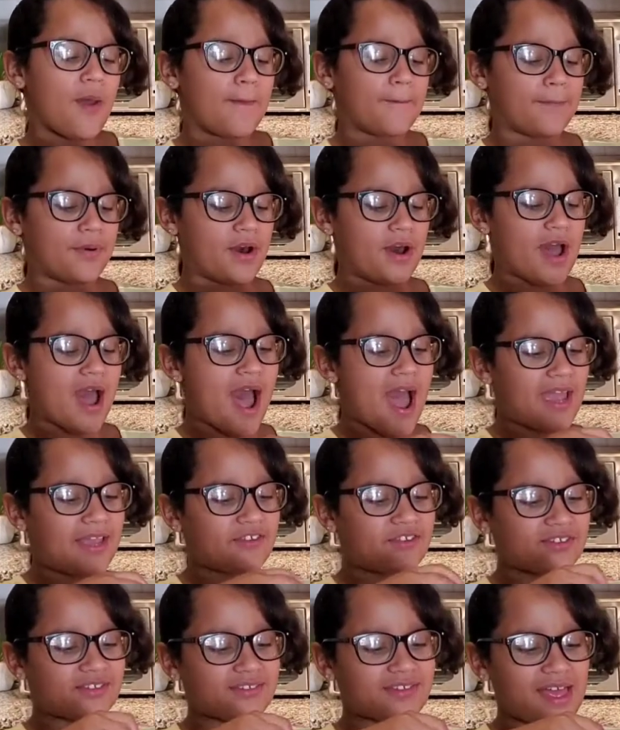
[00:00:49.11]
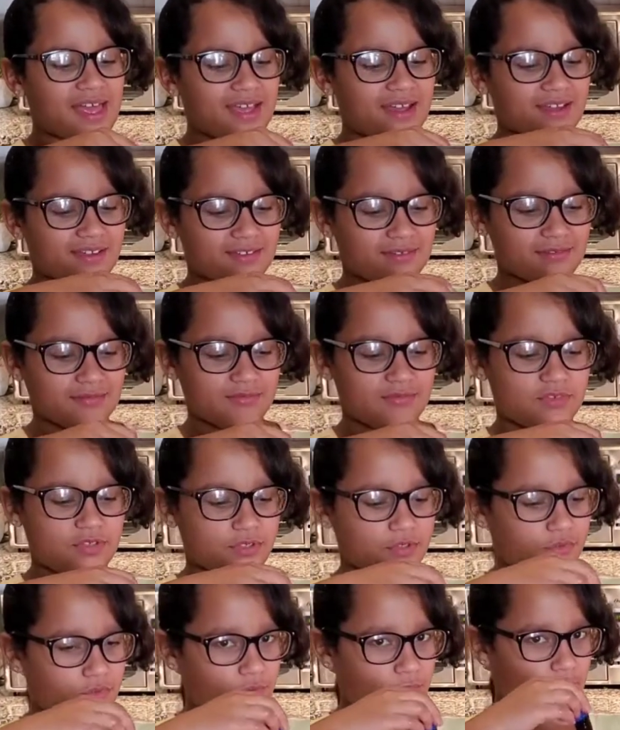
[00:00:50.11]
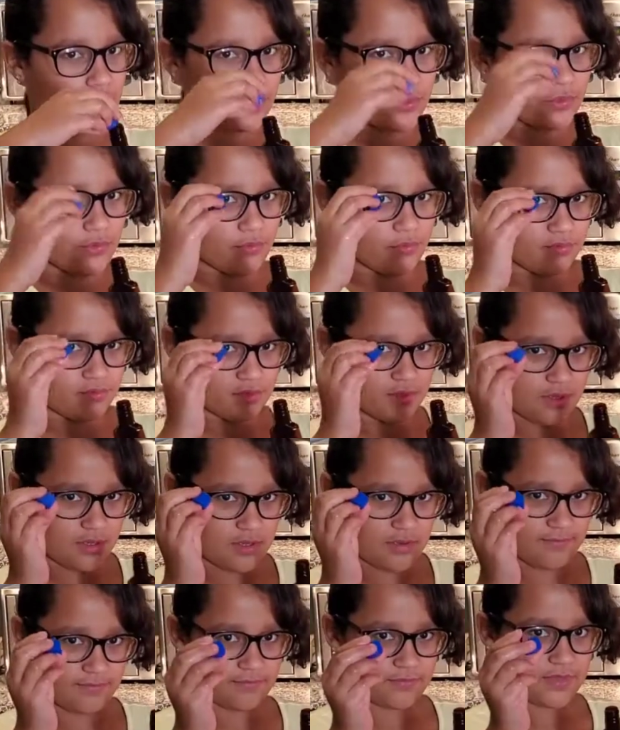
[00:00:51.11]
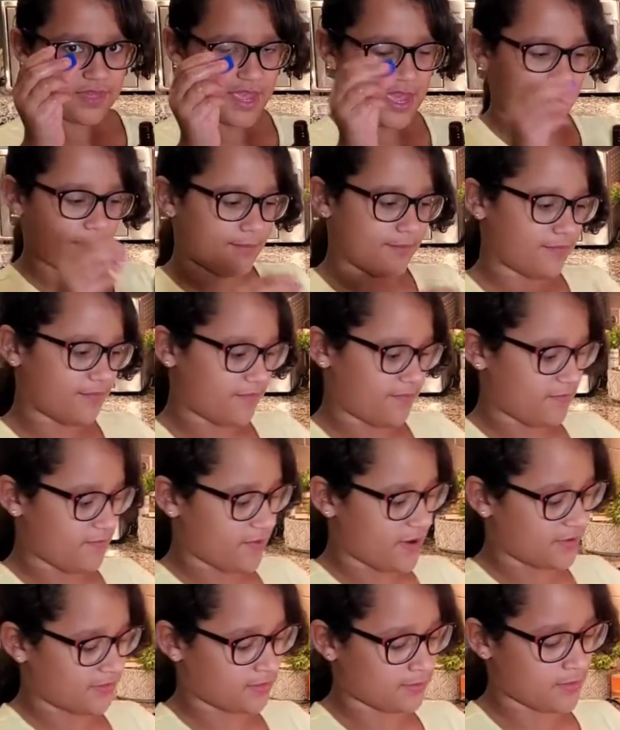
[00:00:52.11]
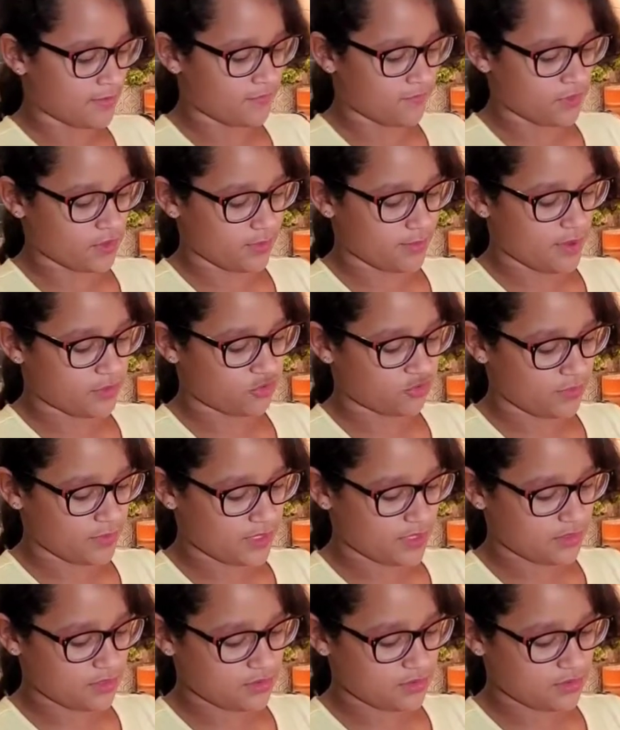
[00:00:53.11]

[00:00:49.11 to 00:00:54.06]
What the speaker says: but I just like to use the cap for the measurement.